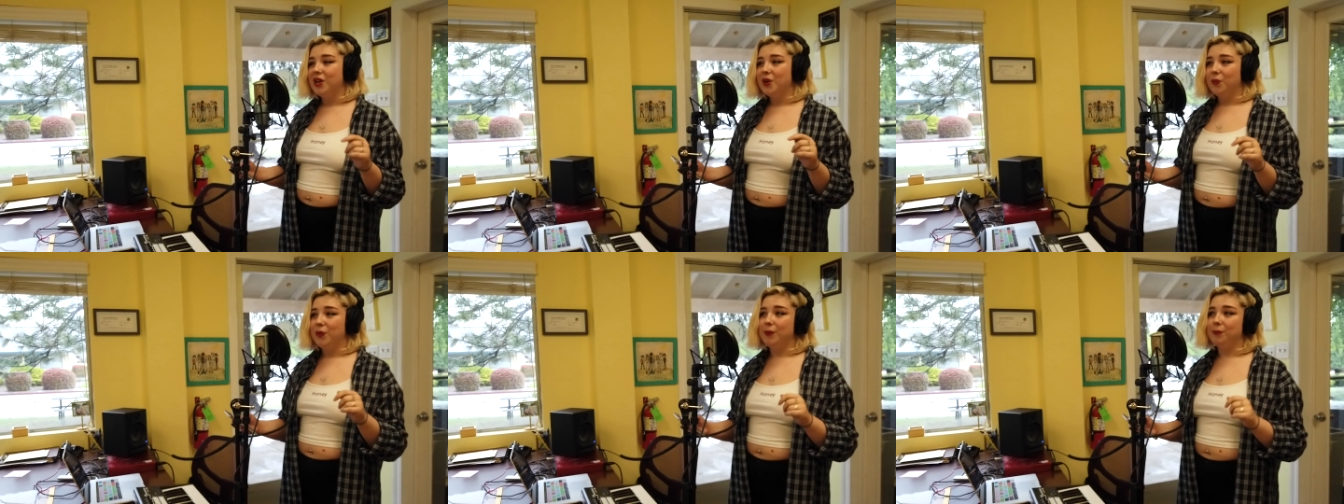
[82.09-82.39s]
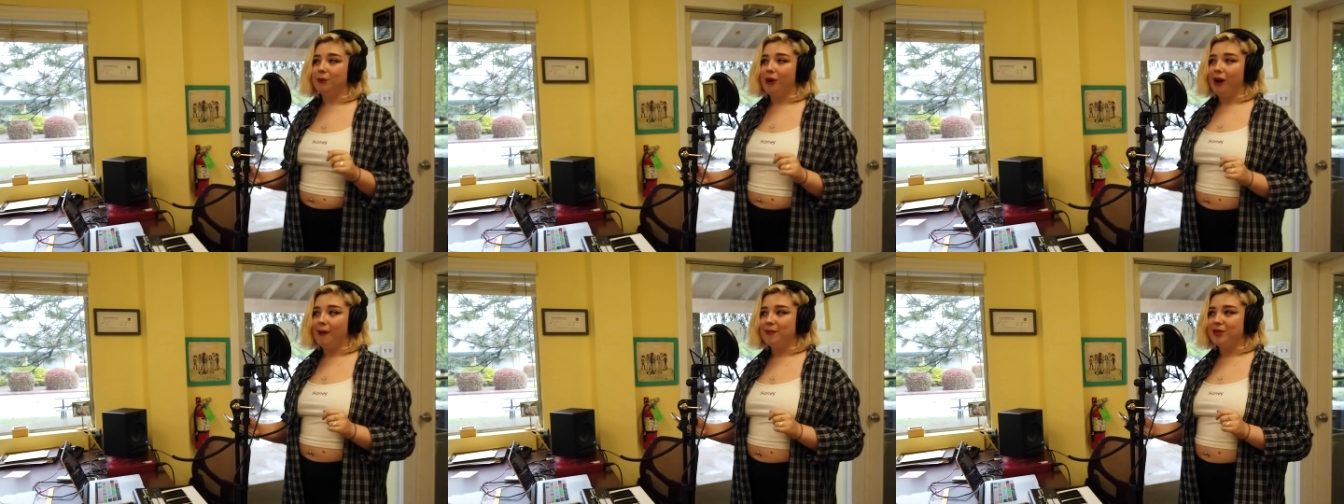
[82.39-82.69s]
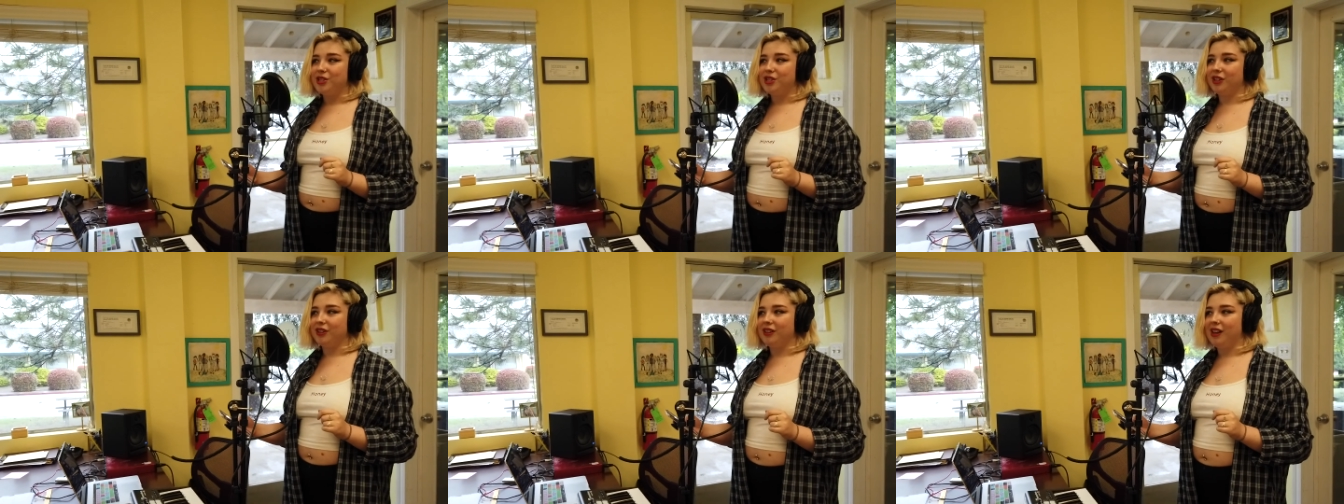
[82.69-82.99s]
We
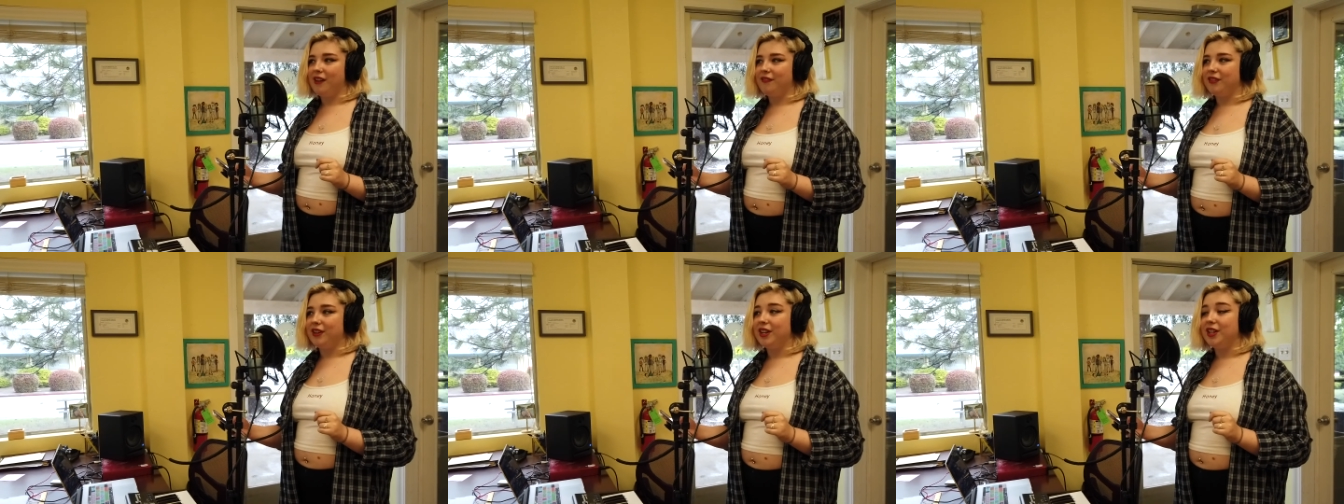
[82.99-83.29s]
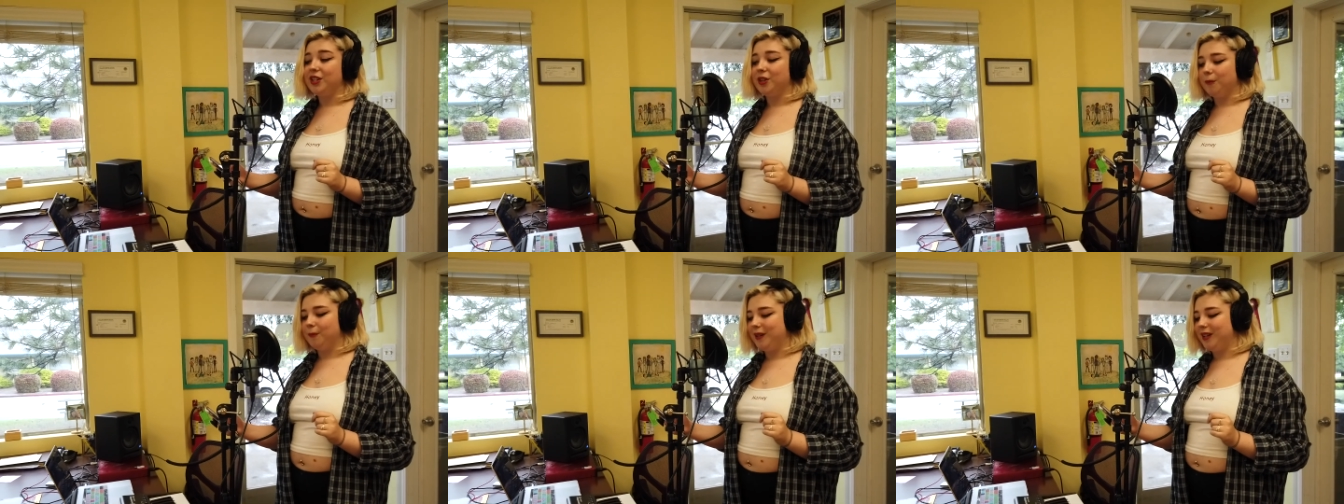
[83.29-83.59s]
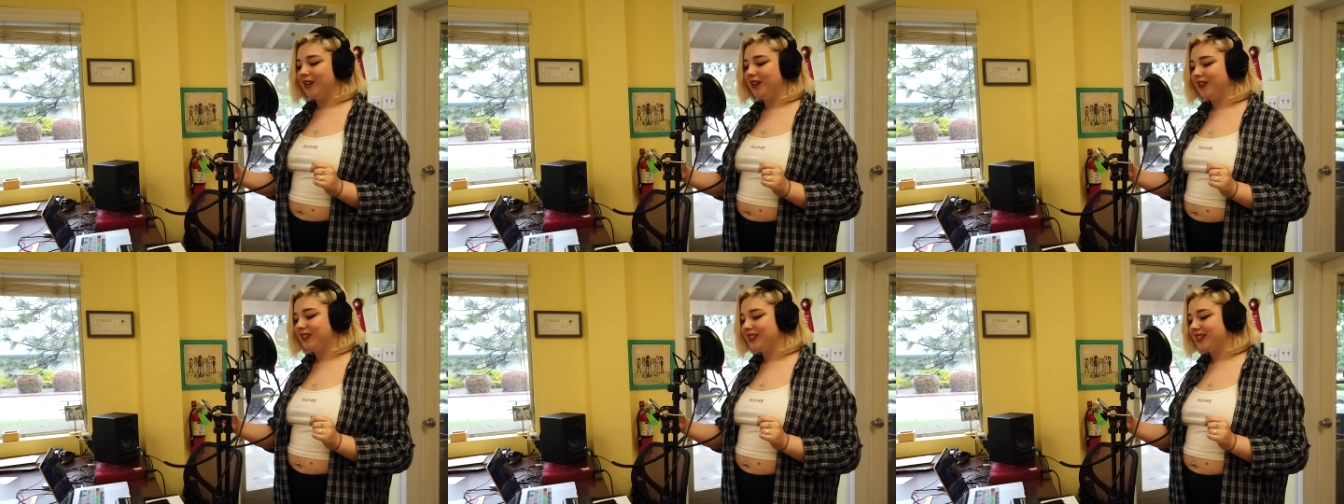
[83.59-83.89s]
promise you'll love it, you'll be
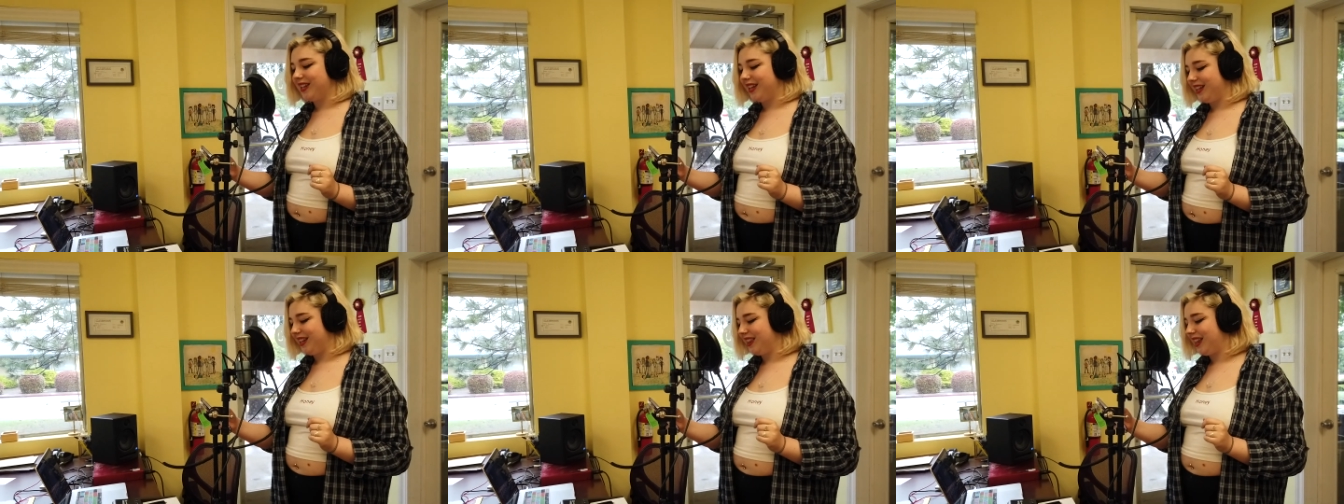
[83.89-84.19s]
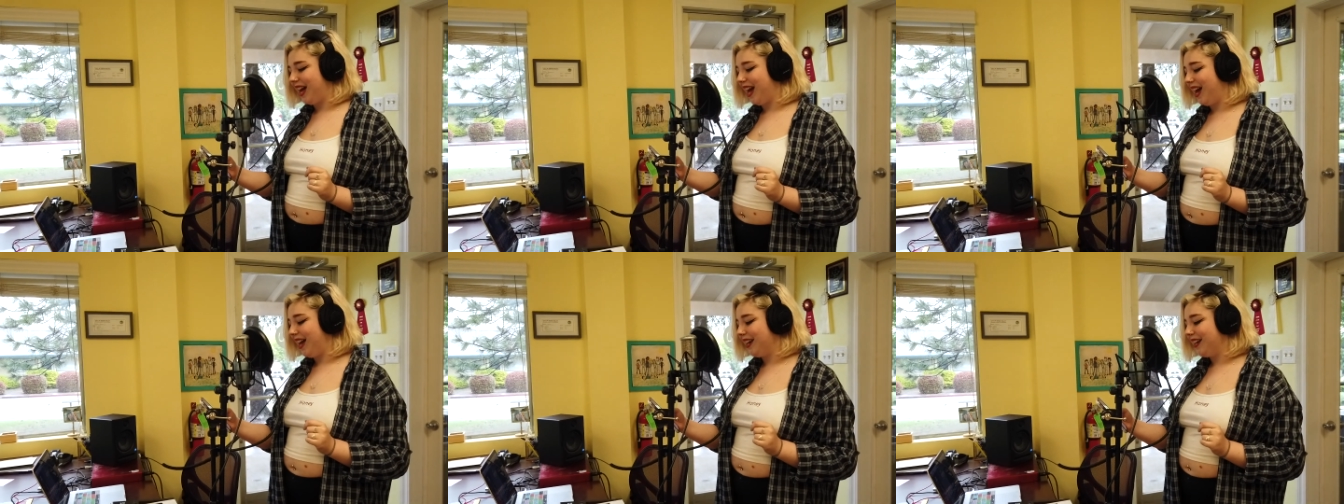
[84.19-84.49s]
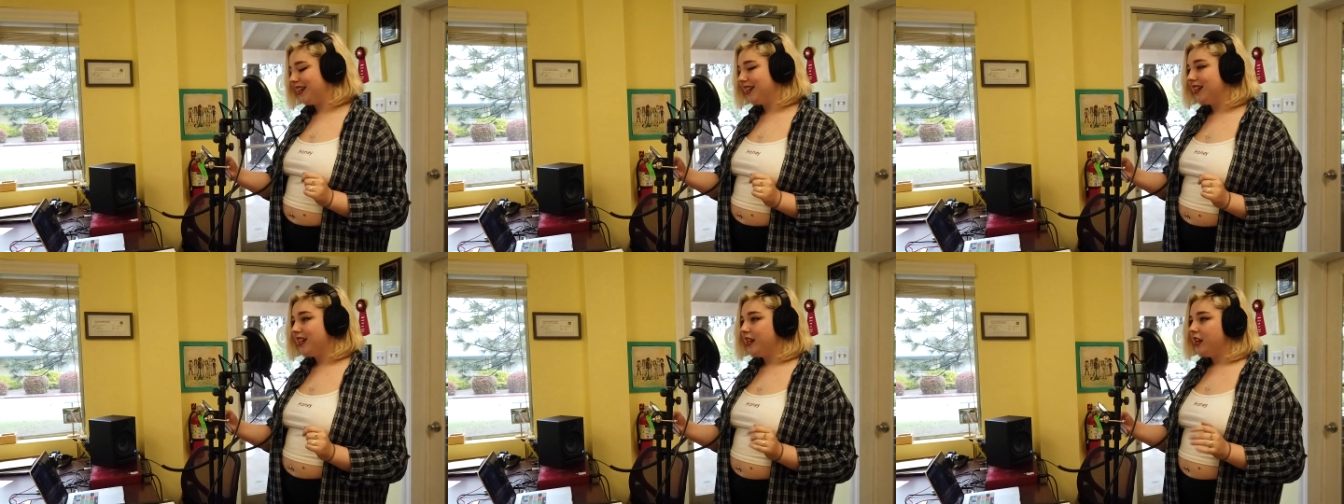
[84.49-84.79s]
hooked like that
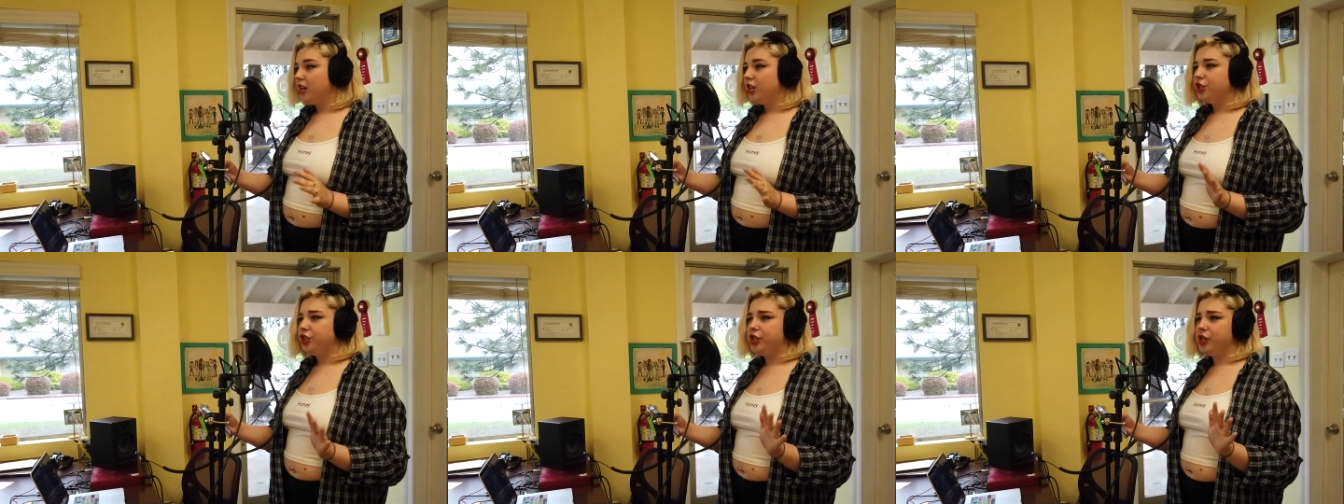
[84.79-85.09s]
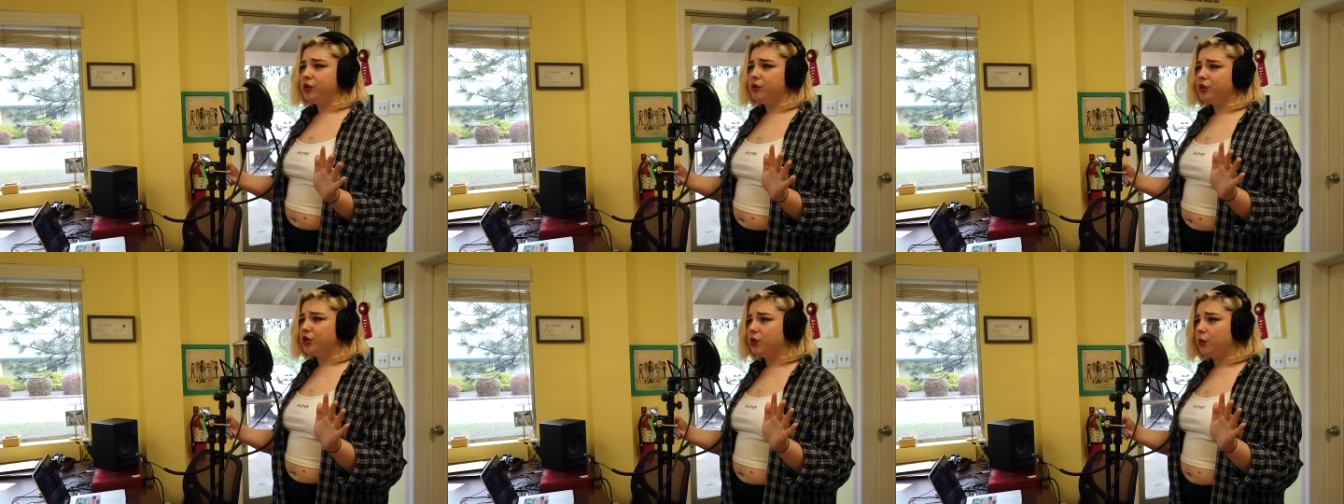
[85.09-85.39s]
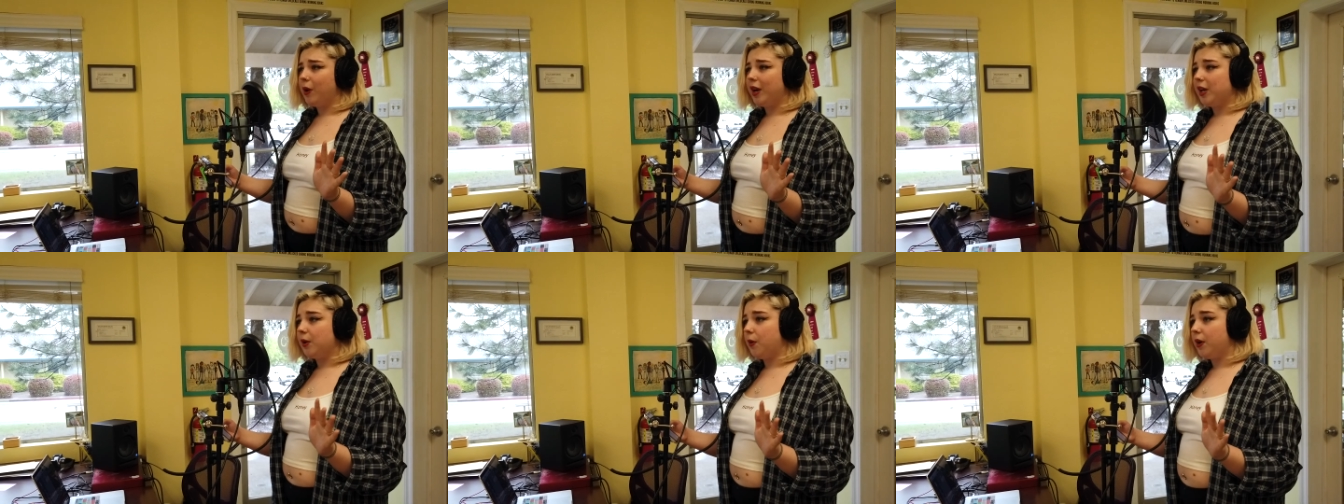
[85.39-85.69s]
choose the
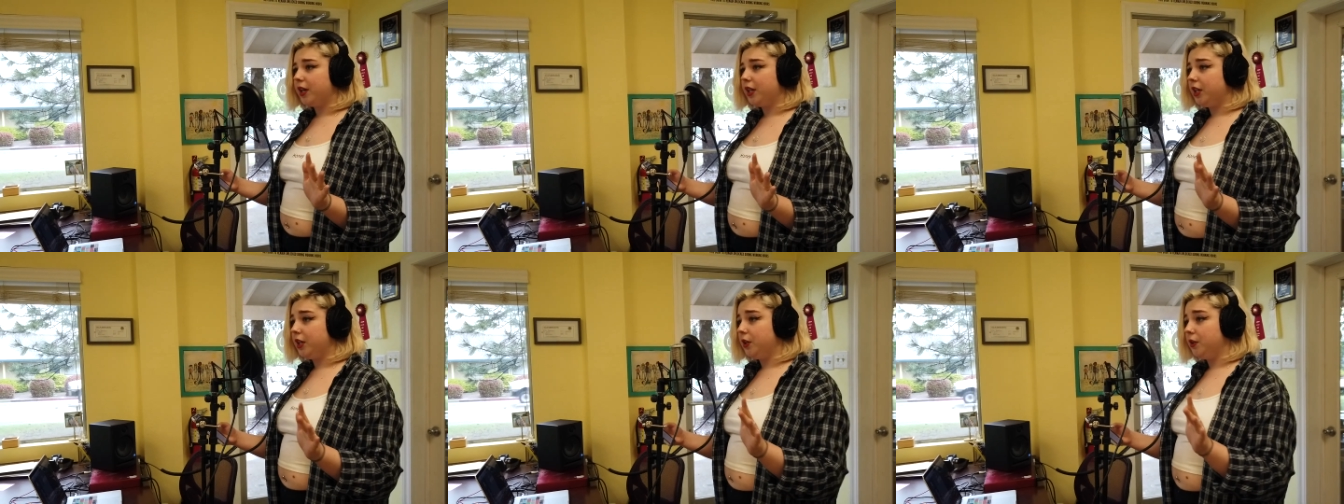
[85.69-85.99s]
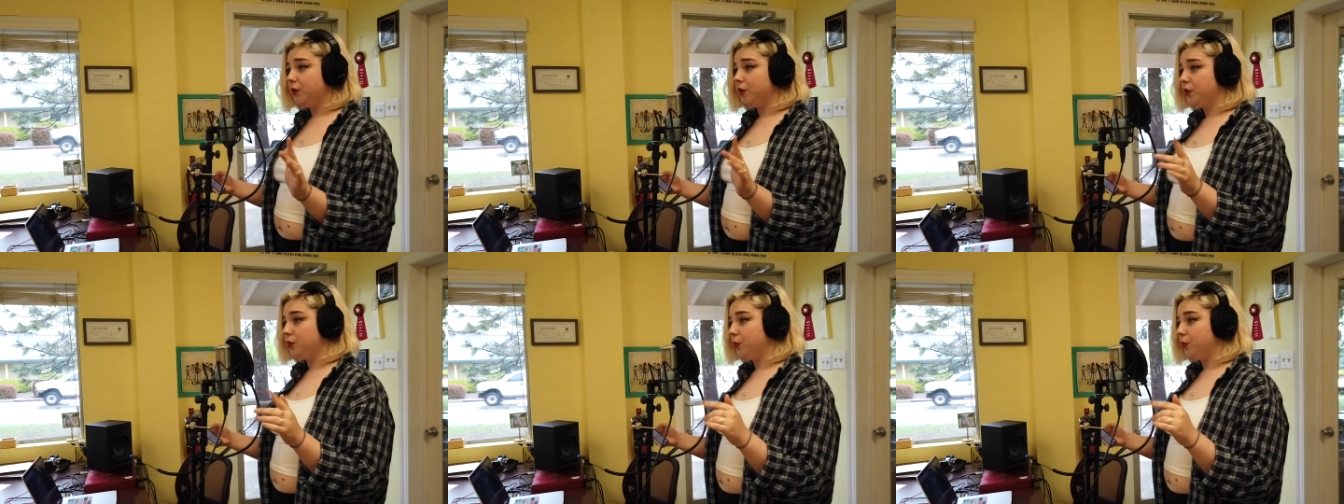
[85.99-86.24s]
way you want to use.